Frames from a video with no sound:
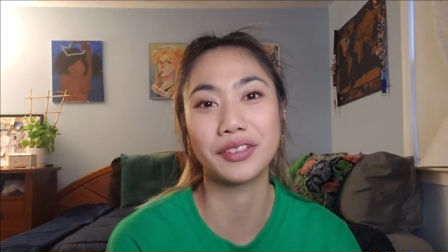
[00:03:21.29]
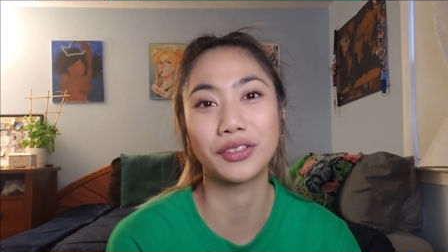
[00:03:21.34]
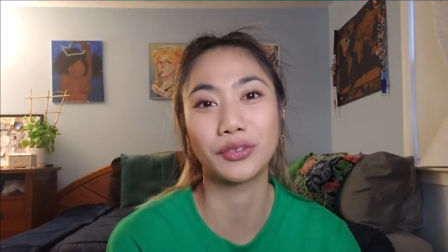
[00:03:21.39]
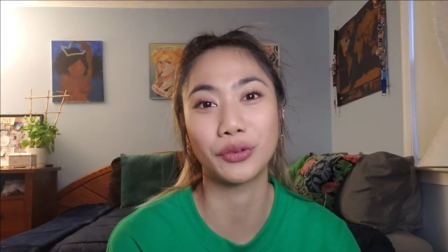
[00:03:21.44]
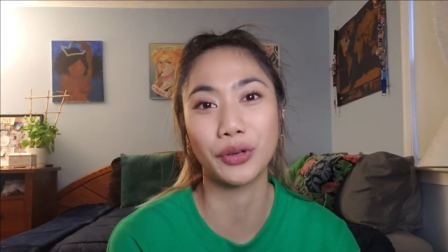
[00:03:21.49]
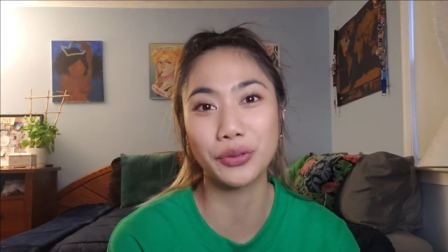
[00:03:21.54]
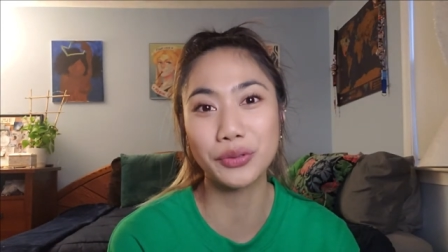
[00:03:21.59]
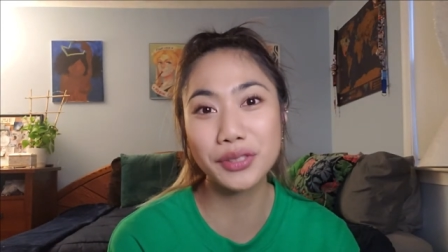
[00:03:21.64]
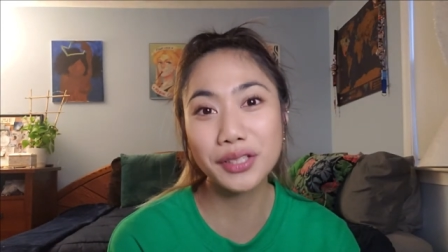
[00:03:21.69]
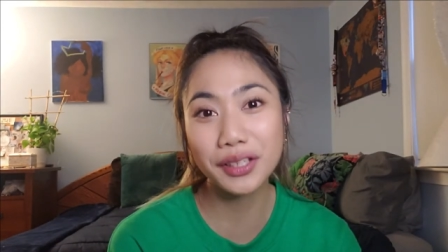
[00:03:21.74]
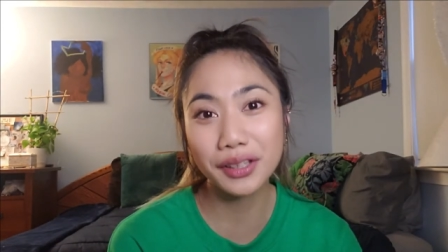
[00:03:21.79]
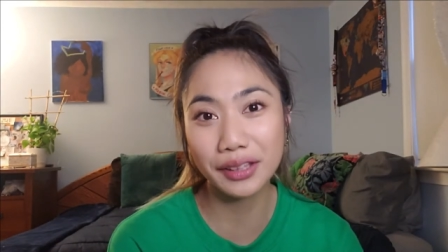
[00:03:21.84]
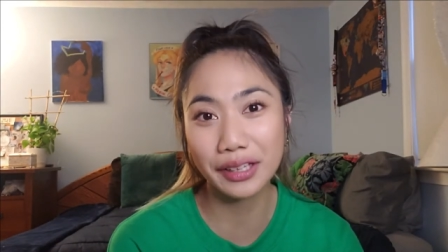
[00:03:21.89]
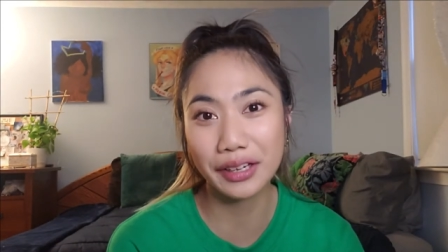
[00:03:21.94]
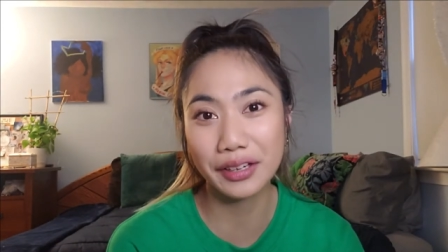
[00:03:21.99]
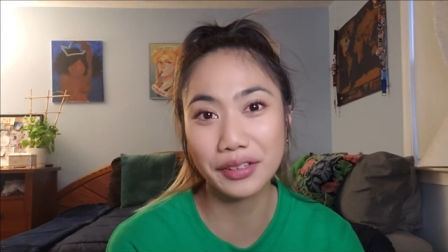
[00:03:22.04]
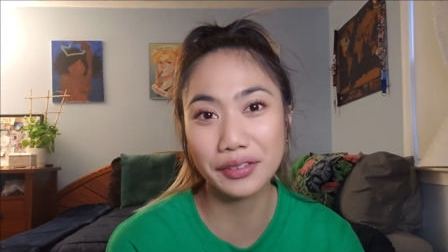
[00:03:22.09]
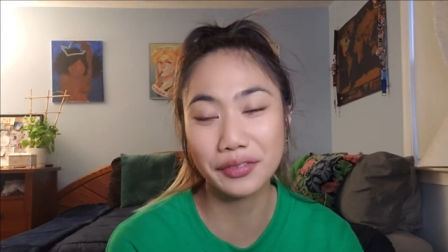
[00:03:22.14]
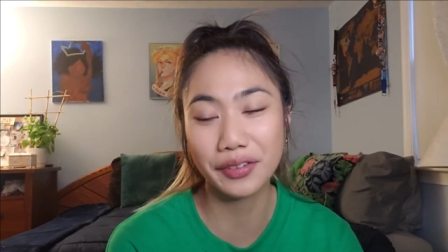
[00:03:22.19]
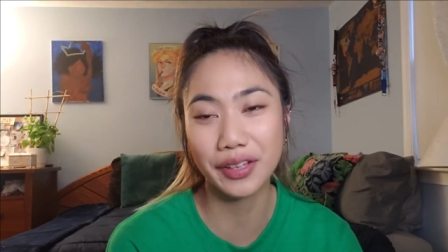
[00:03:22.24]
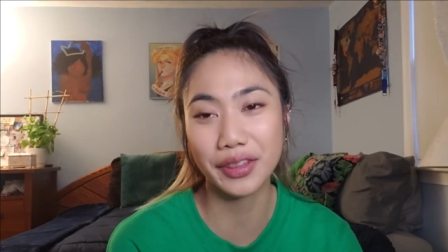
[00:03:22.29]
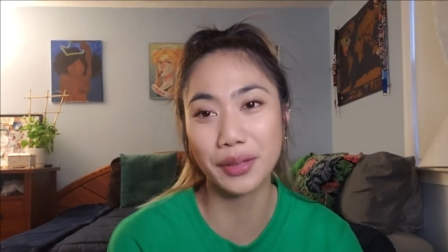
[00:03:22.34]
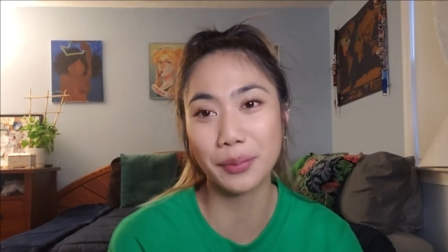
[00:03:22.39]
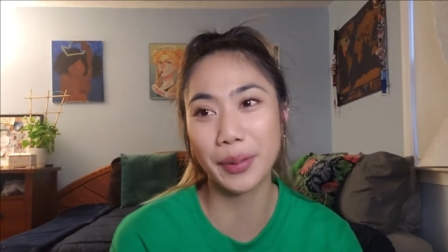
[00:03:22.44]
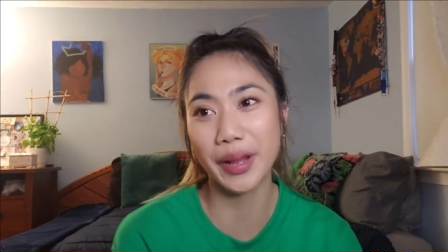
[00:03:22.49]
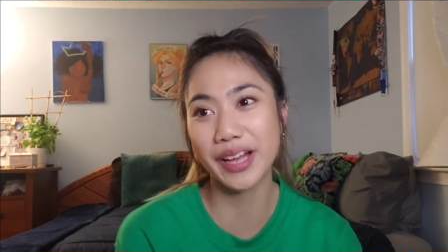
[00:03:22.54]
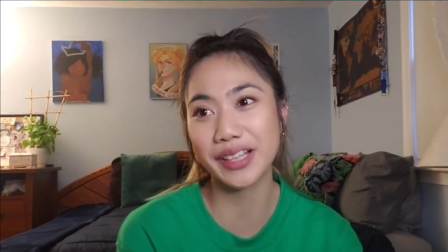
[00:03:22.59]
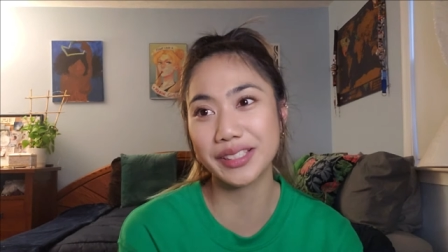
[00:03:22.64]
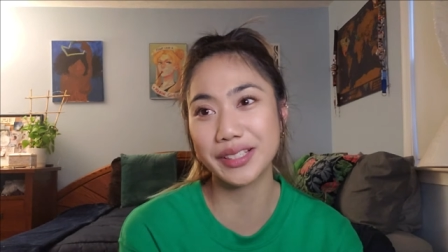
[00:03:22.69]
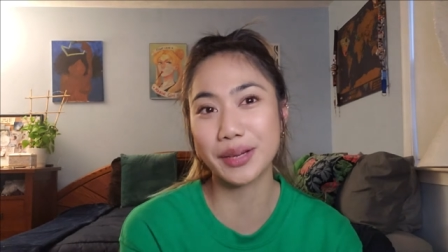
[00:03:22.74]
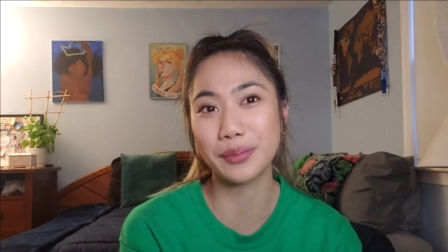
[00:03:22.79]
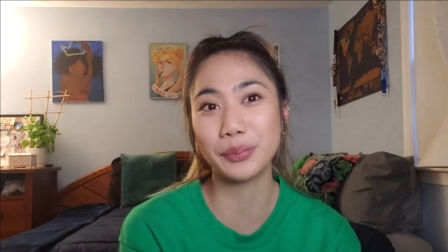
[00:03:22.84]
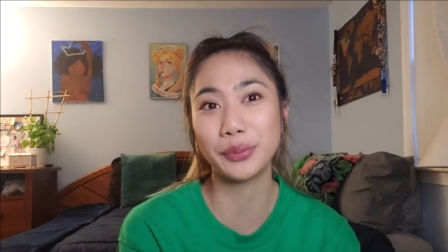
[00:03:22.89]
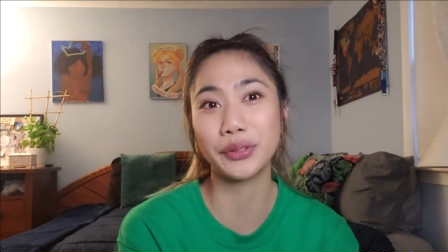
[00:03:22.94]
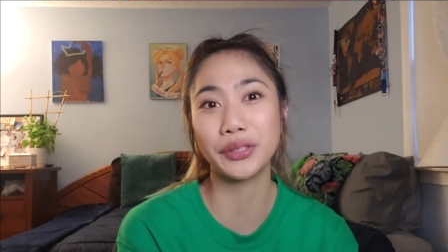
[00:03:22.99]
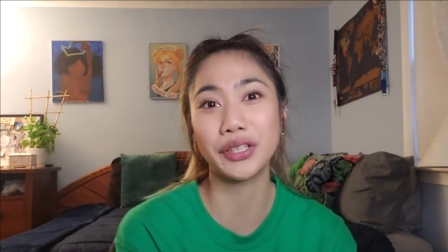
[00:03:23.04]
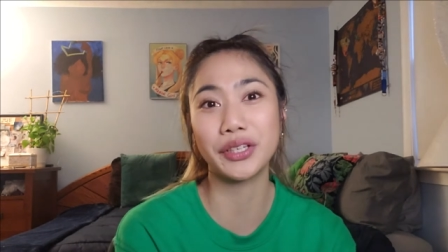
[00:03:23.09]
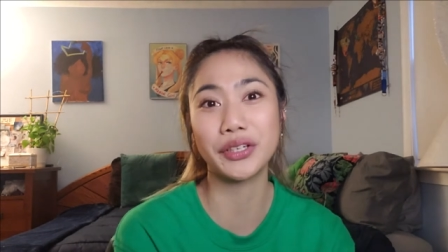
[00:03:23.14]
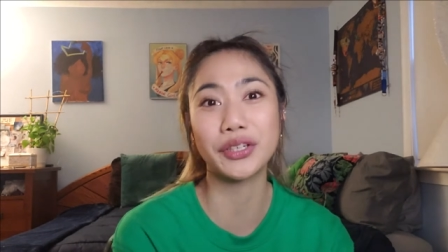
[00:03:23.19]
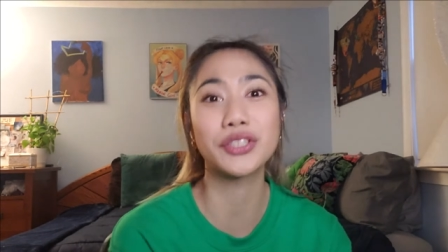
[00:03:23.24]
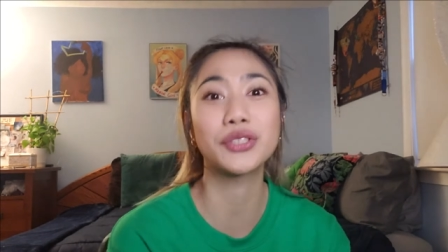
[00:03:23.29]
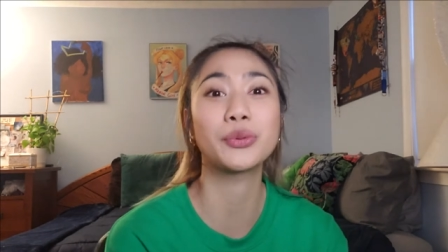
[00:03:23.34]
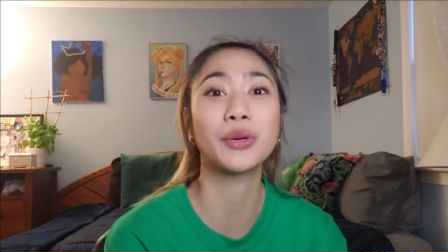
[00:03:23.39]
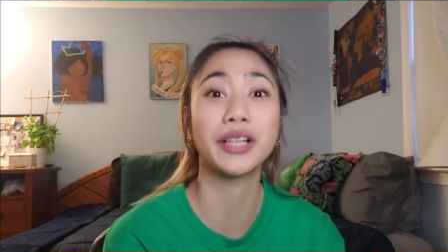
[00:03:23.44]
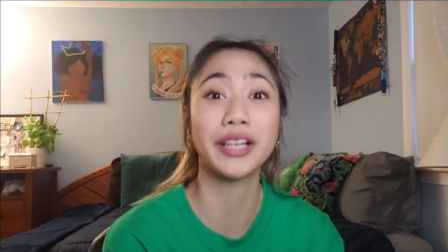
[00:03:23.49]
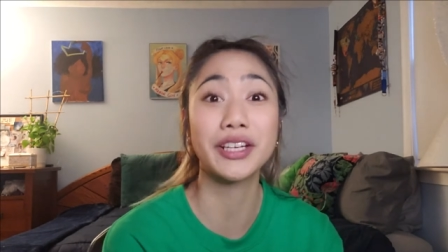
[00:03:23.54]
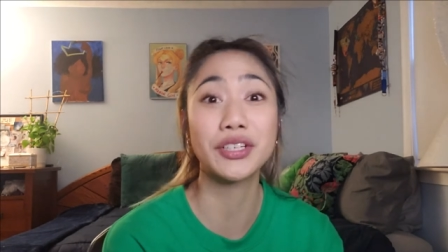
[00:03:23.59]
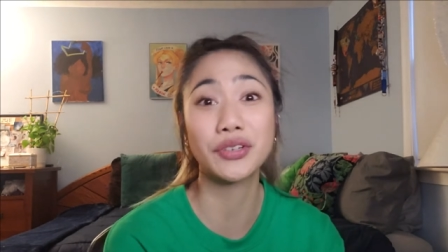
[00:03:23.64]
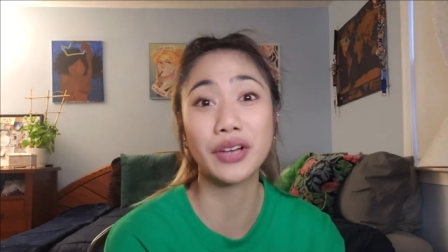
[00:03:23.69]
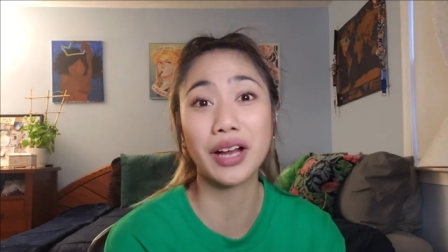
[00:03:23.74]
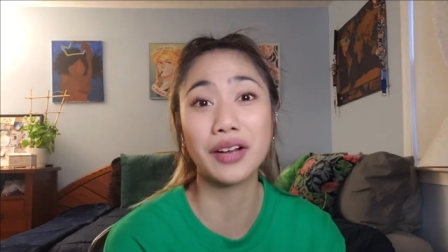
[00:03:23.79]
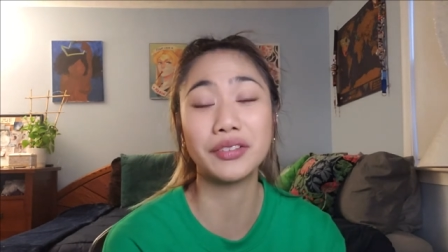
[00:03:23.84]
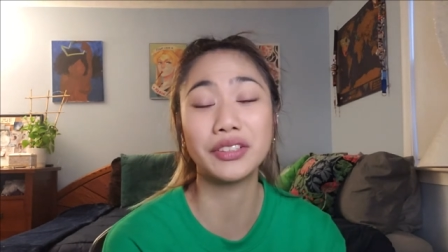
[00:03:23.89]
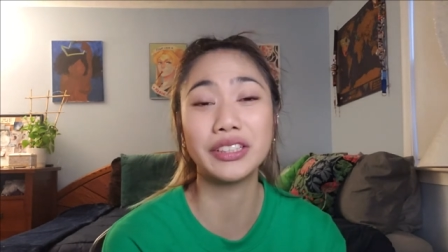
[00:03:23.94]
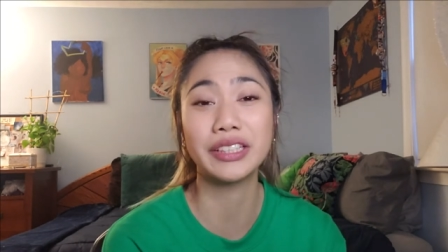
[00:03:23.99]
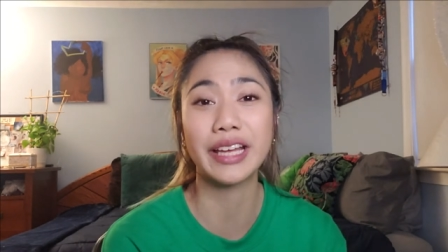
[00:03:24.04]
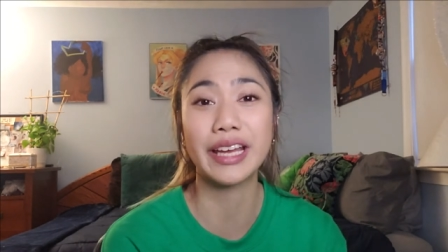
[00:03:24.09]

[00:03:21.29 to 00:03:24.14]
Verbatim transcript: grown to love in the past couple years while I travel